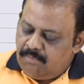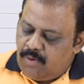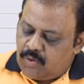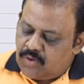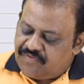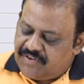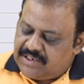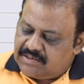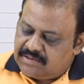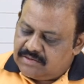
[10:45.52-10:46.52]
Borrowed
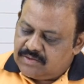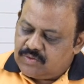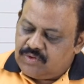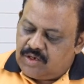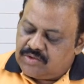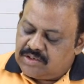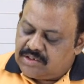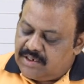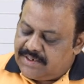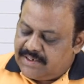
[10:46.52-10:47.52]
funds
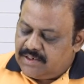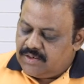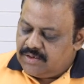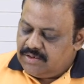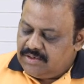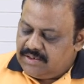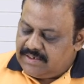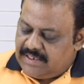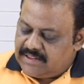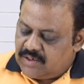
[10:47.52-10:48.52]
2013
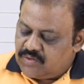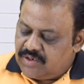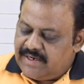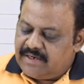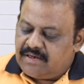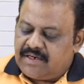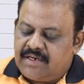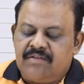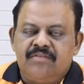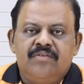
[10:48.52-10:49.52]

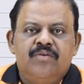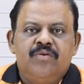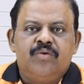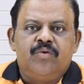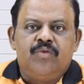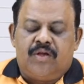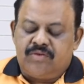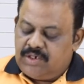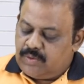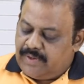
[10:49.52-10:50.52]
10,800,
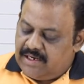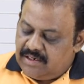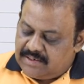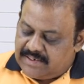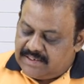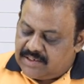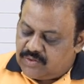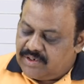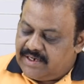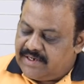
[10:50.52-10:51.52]
2012
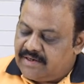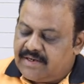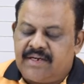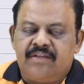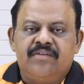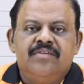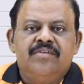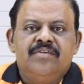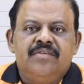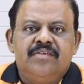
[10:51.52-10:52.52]
10,800,
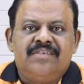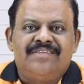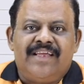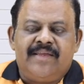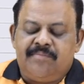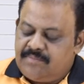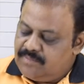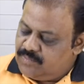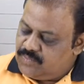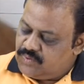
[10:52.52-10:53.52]
same,
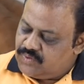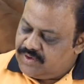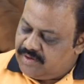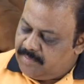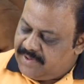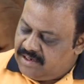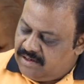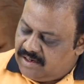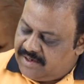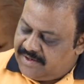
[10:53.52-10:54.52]
so it will be
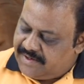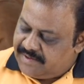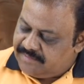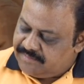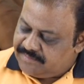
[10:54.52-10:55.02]
100.